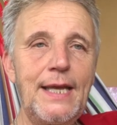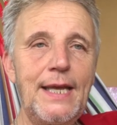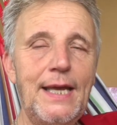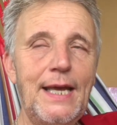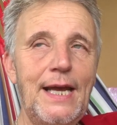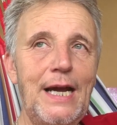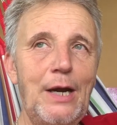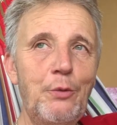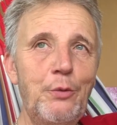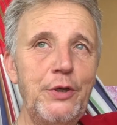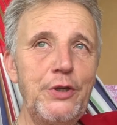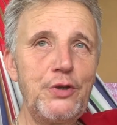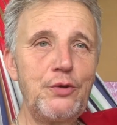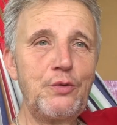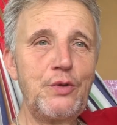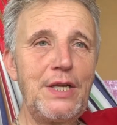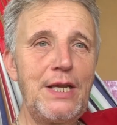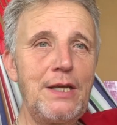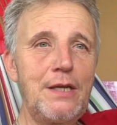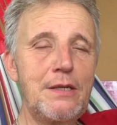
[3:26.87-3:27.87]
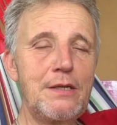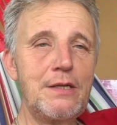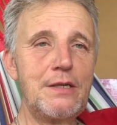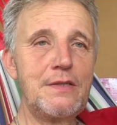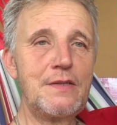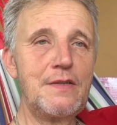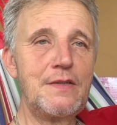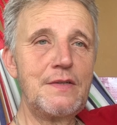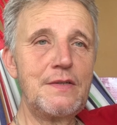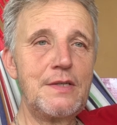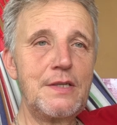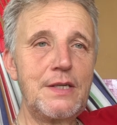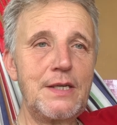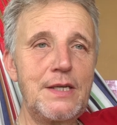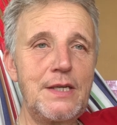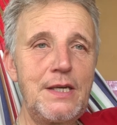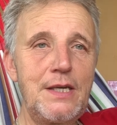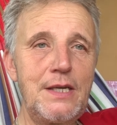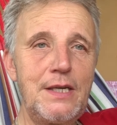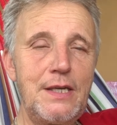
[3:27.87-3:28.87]
Our uniqueness is the
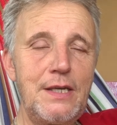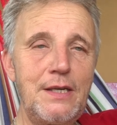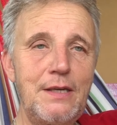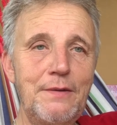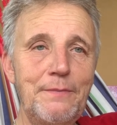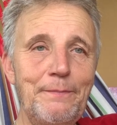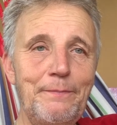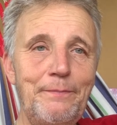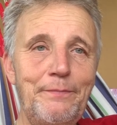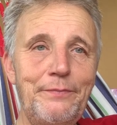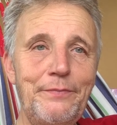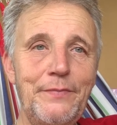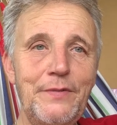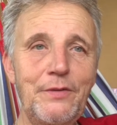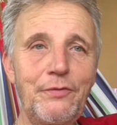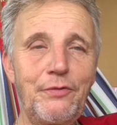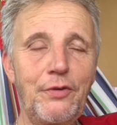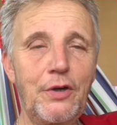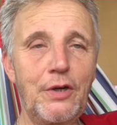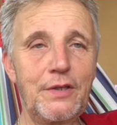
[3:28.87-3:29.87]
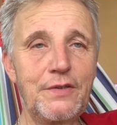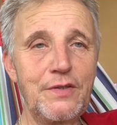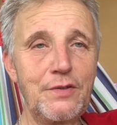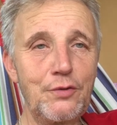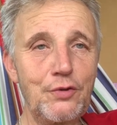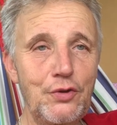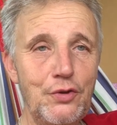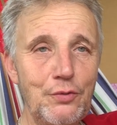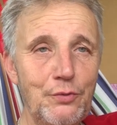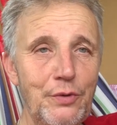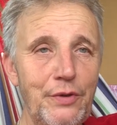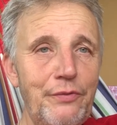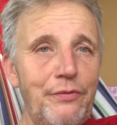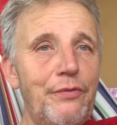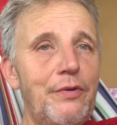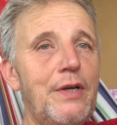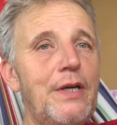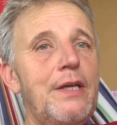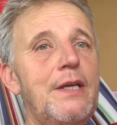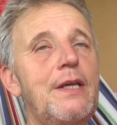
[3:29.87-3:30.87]
key for us to
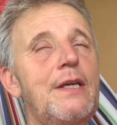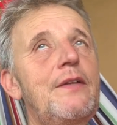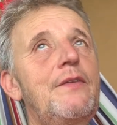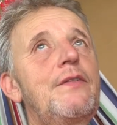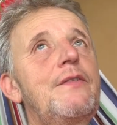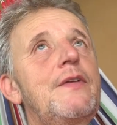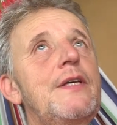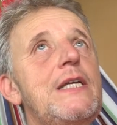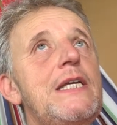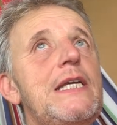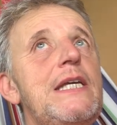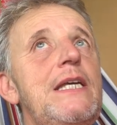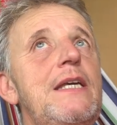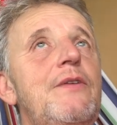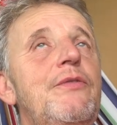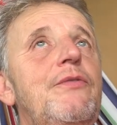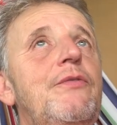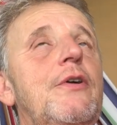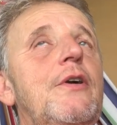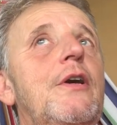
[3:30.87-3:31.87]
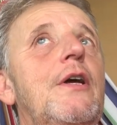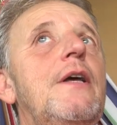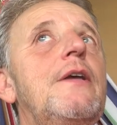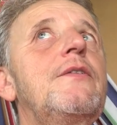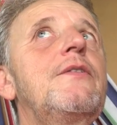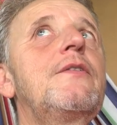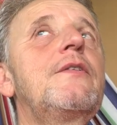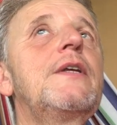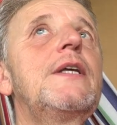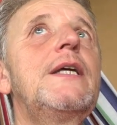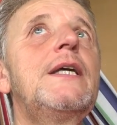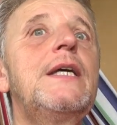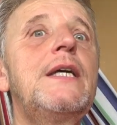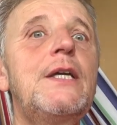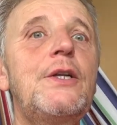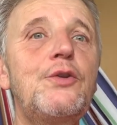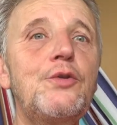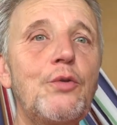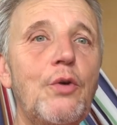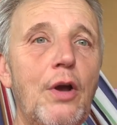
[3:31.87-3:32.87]
unify. It's the key for us
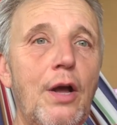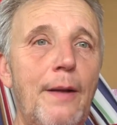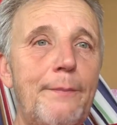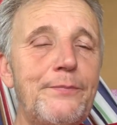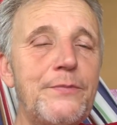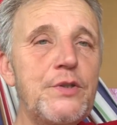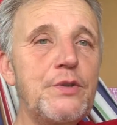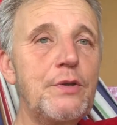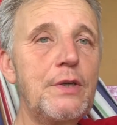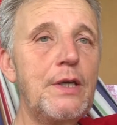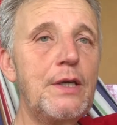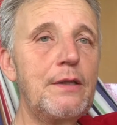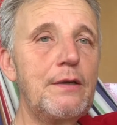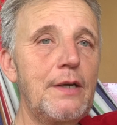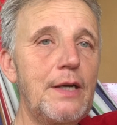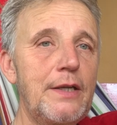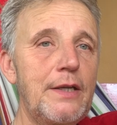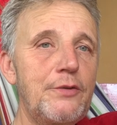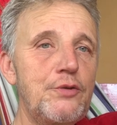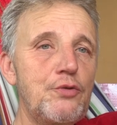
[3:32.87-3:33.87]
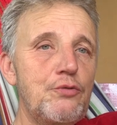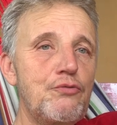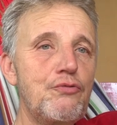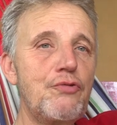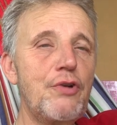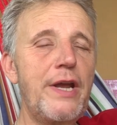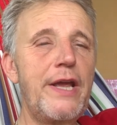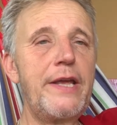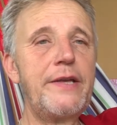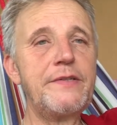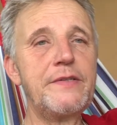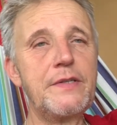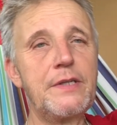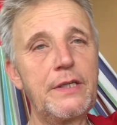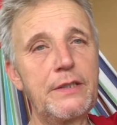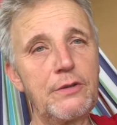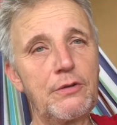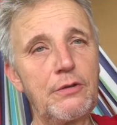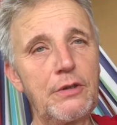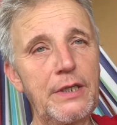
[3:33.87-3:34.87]
to come together and to raise
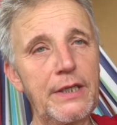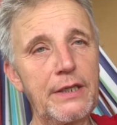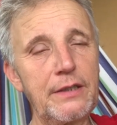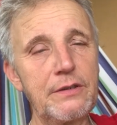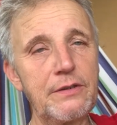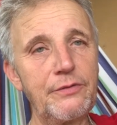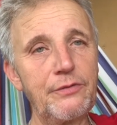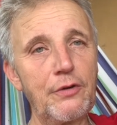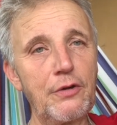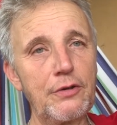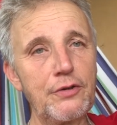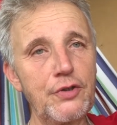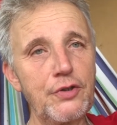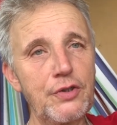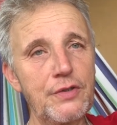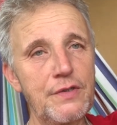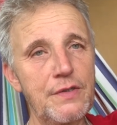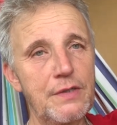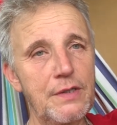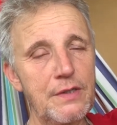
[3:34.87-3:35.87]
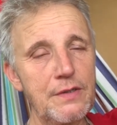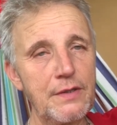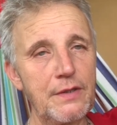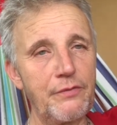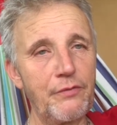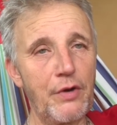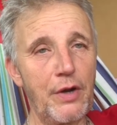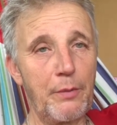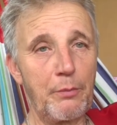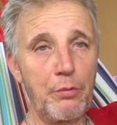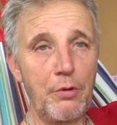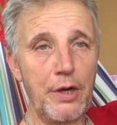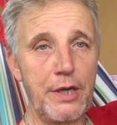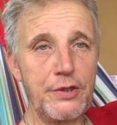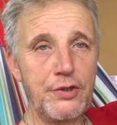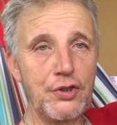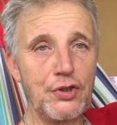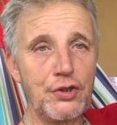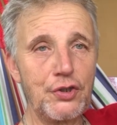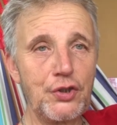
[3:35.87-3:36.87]
that collective consciousness and
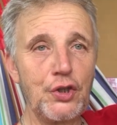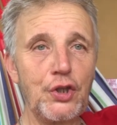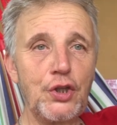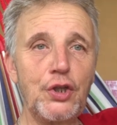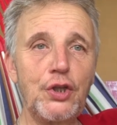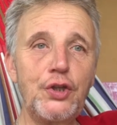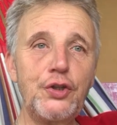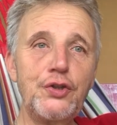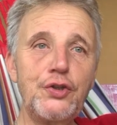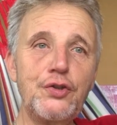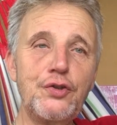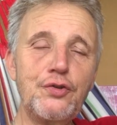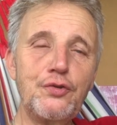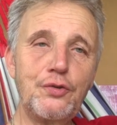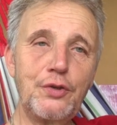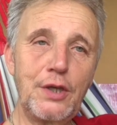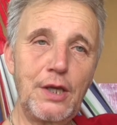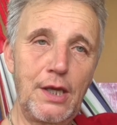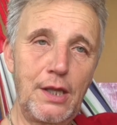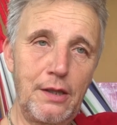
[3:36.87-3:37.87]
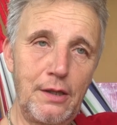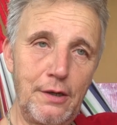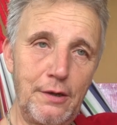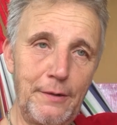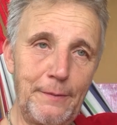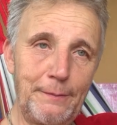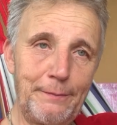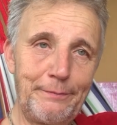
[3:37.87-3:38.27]
vibration together.